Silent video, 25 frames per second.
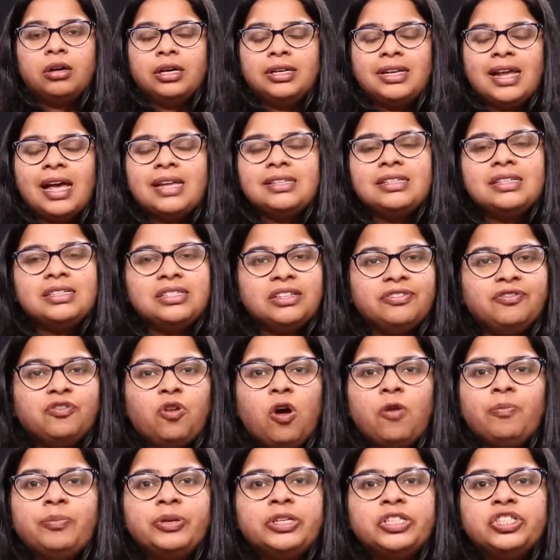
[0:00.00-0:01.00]
It has a
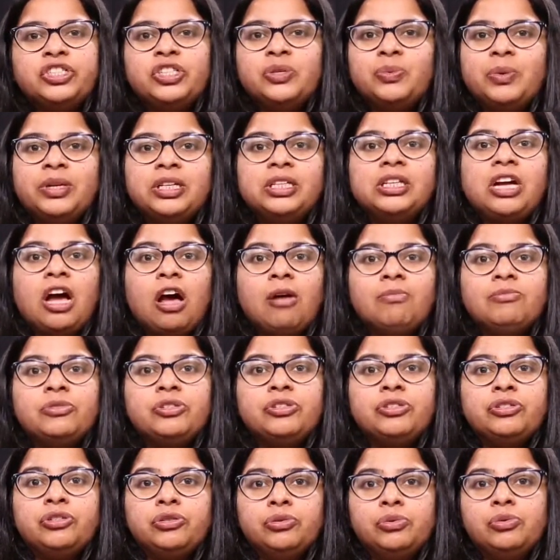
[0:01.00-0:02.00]
stiff competition when it
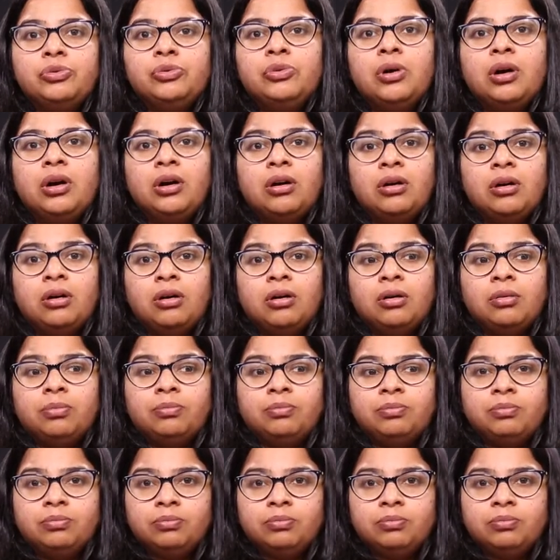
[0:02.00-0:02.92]
comes to